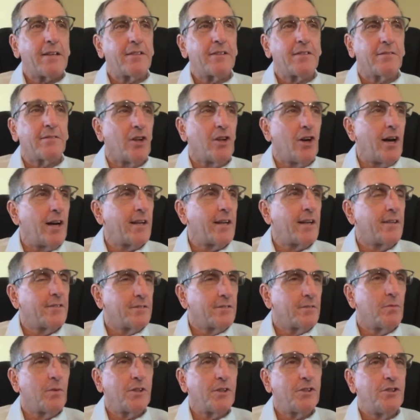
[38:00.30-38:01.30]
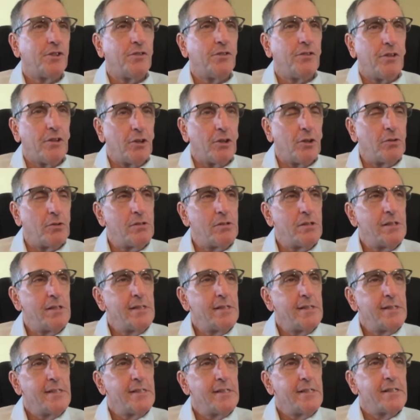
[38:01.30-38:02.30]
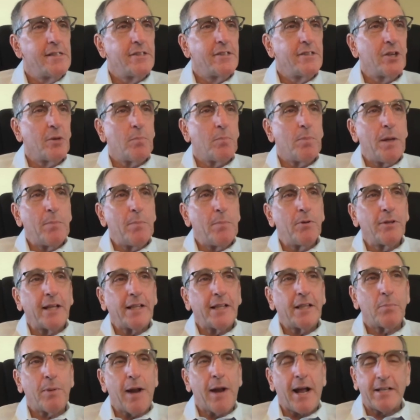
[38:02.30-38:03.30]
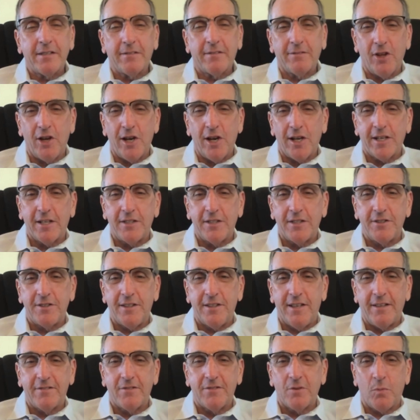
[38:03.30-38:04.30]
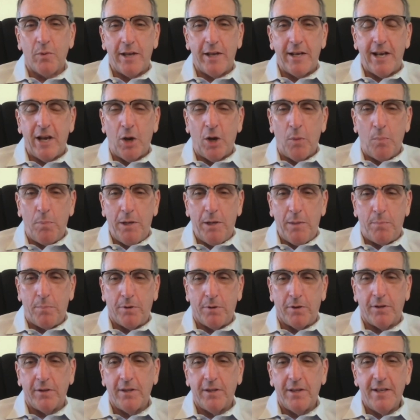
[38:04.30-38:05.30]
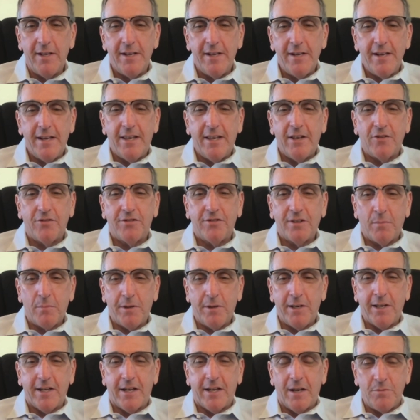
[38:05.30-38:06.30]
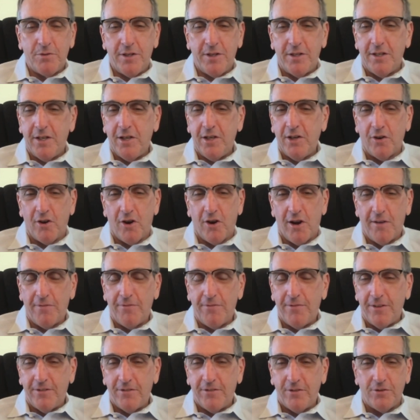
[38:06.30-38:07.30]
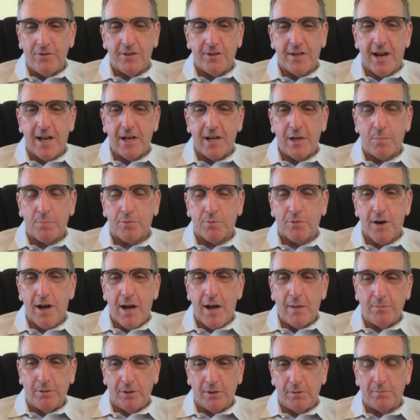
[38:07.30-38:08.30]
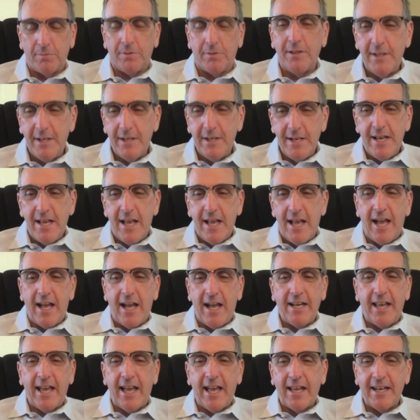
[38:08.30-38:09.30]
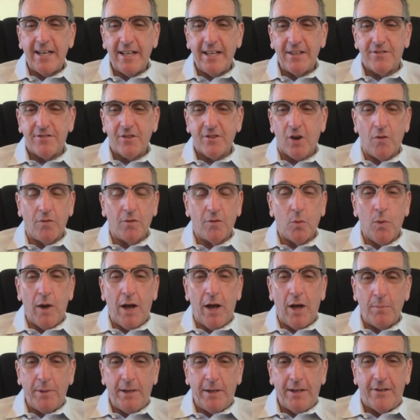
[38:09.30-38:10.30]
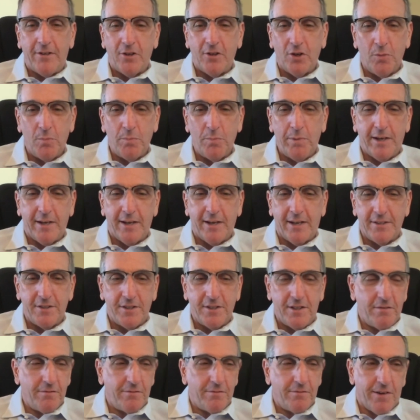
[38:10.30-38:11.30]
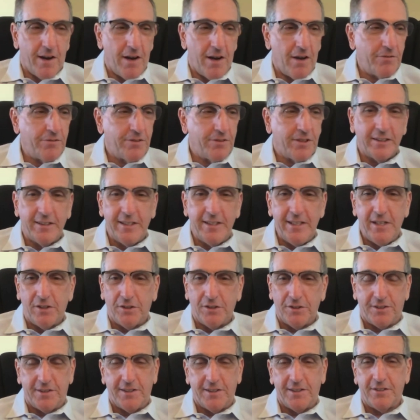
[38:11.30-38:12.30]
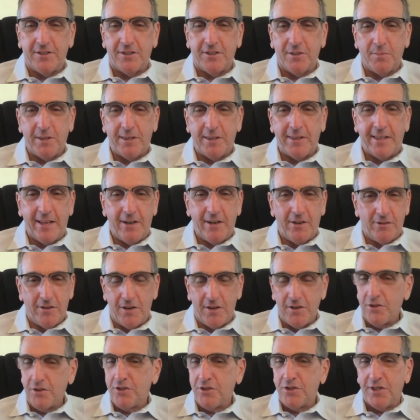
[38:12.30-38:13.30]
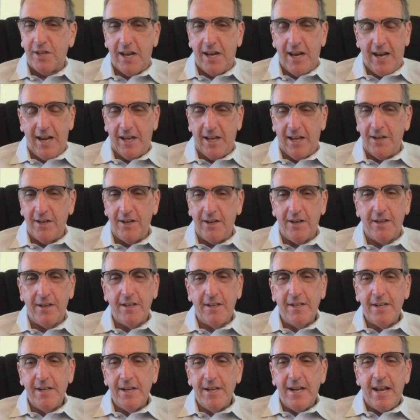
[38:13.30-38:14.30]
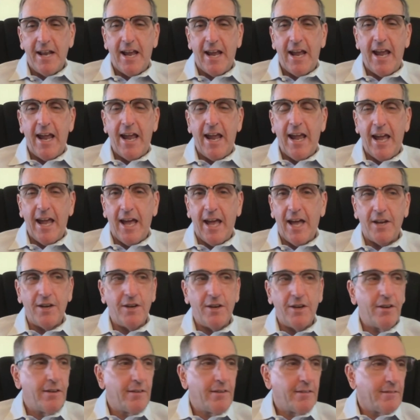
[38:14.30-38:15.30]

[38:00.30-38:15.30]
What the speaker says: of law because of what you do. There are people who like the practice of law because it's a way to help people. Somebody comes into your office who's got a problem, and it's overwhelming to them because it involves the legal system that they don't understand. And